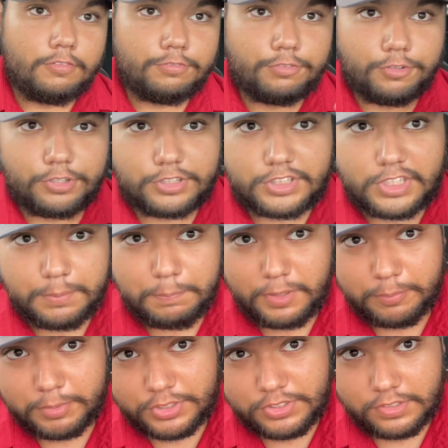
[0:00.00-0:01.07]
For tip
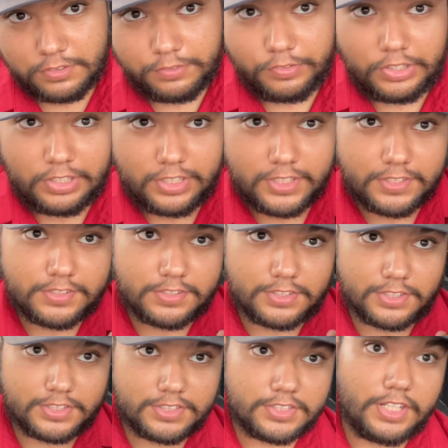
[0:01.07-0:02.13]
number 2 is
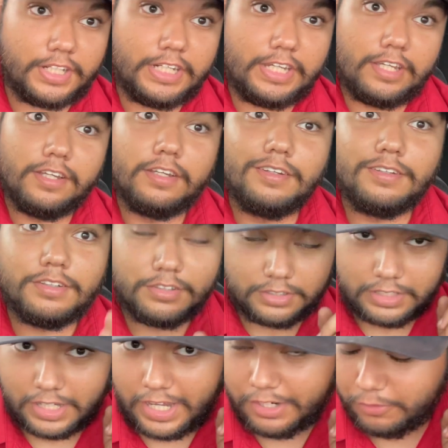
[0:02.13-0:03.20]
to study.
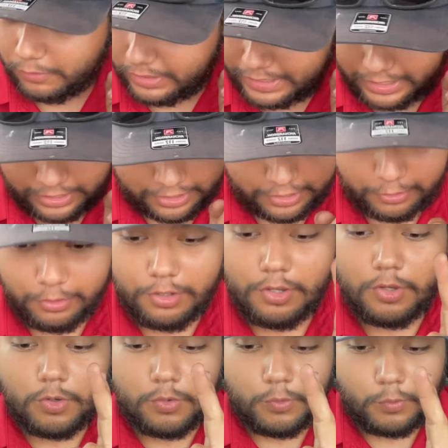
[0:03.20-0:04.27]
I don't care
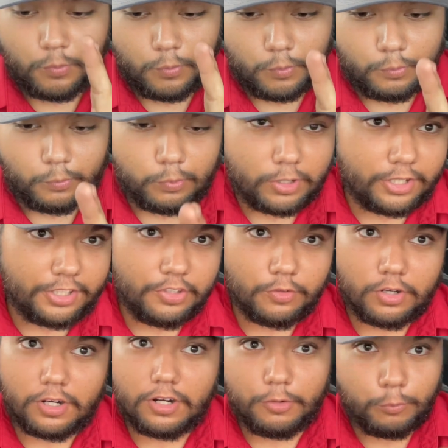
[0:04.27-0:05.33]
where you
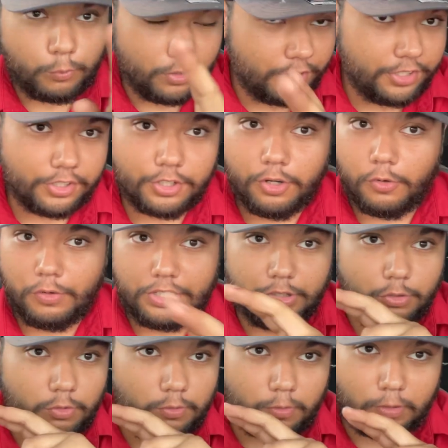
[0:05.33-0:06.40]
are, where you're going,
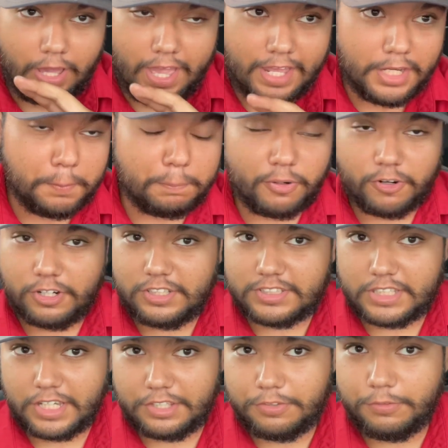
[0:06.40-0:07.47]
or any
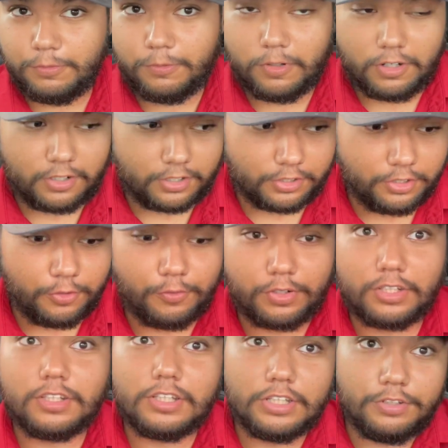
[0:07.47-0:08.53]
parties that you are
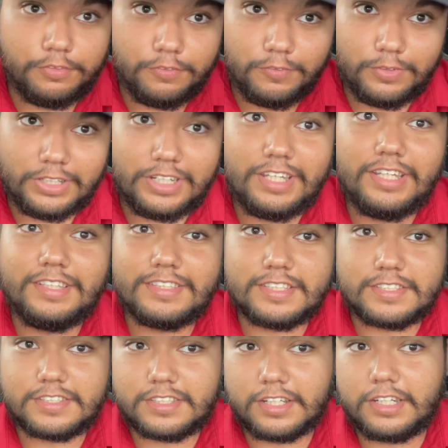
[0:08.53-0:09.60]
going. You need to
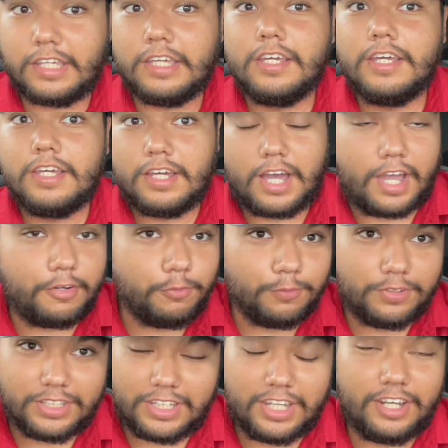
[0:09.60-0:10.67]
study. I
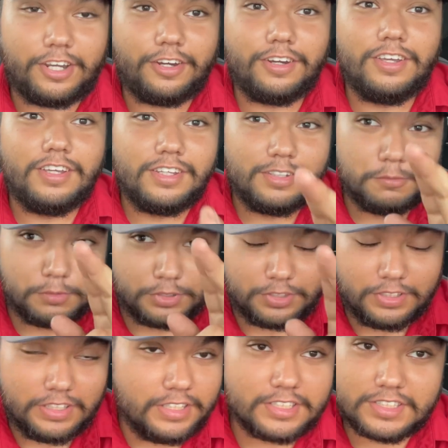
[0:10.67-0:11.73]
don't care.
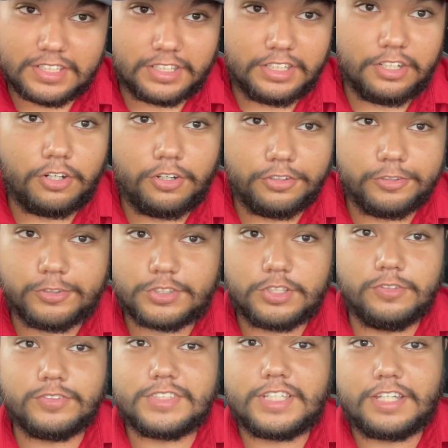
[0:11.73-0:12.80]
You need to study all those
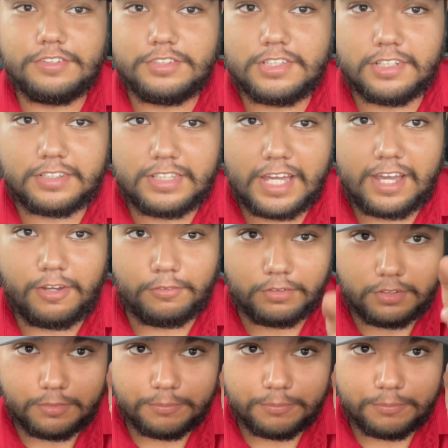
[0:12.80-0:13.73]
notes that you took down.